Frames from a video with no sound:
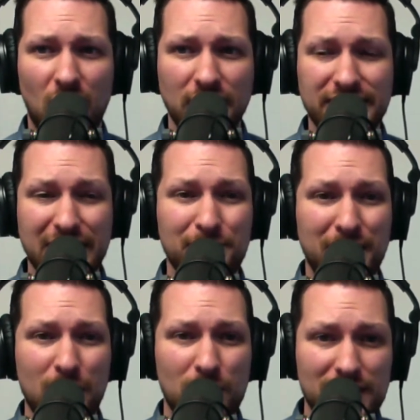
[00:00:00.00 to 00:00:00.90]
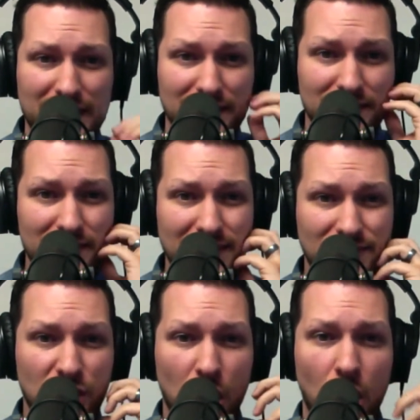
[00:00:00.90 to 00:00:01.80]
Identify what it is
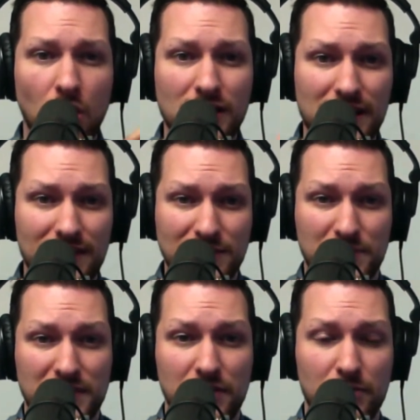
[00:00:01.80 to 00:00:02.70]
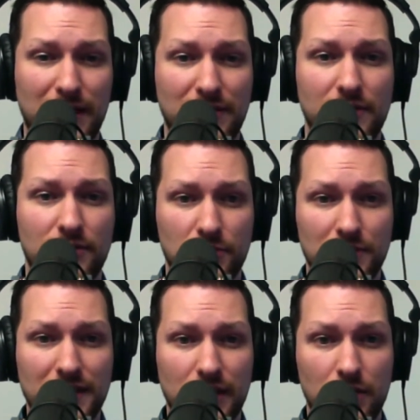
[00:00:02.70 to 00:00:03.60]
that's calling this particular method that's
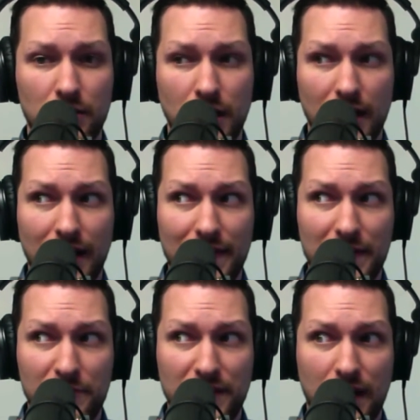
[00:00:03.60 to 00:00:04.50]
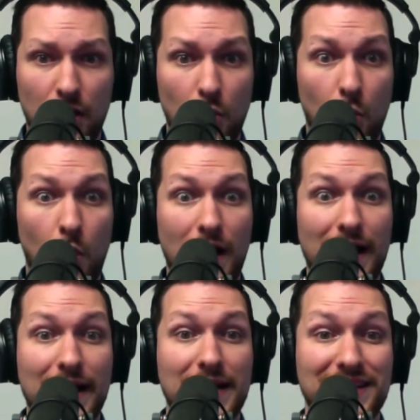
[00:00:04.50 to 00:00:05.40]
throwing the error, and then figure out
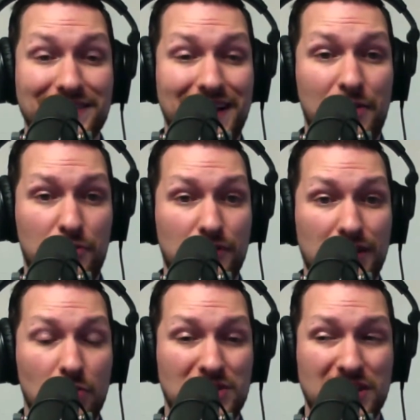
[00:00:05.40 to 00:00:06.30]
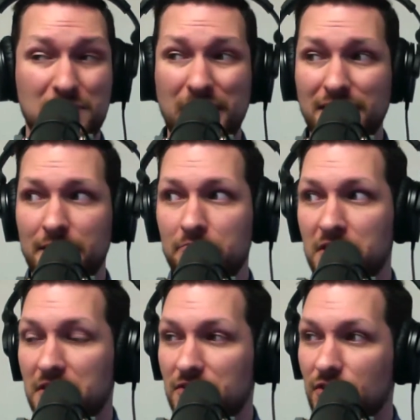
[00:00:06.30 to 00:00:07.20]
why it's not throwing what's expected.
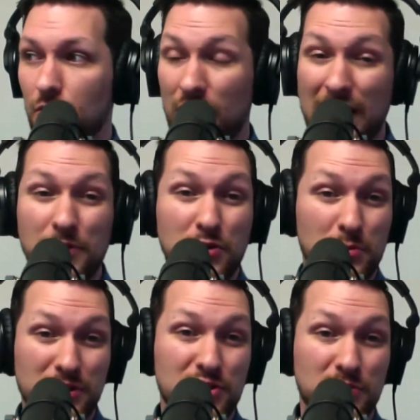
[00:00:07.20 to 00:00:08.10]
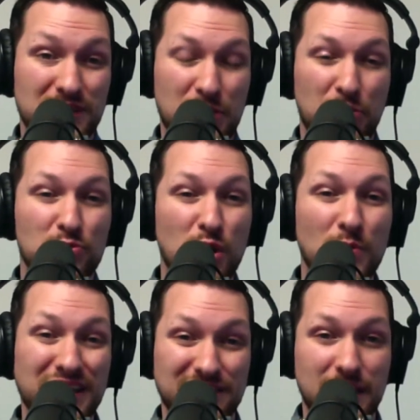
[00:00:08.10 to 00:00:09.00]
So what I would normally do is I'd
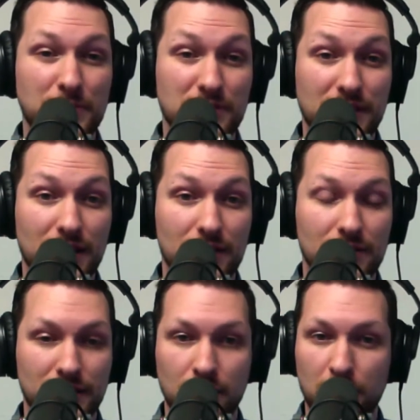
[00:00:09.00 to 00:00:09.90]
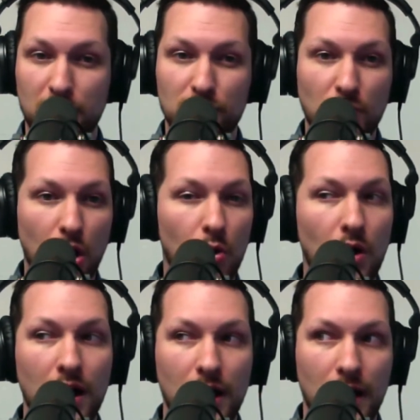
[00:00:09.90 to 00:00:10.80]
throw an exception there.
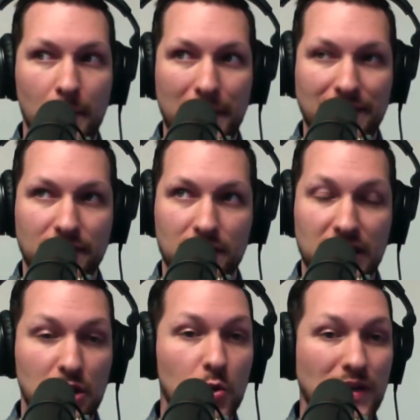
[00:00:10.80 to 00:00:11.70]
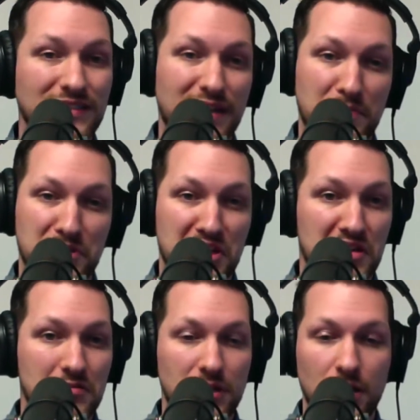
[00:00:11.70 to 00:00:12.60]
Throw basically new
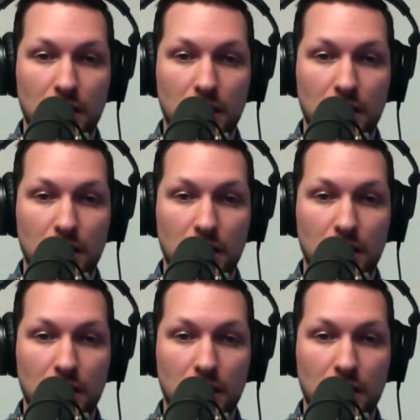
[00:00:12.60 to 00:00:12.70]
exception,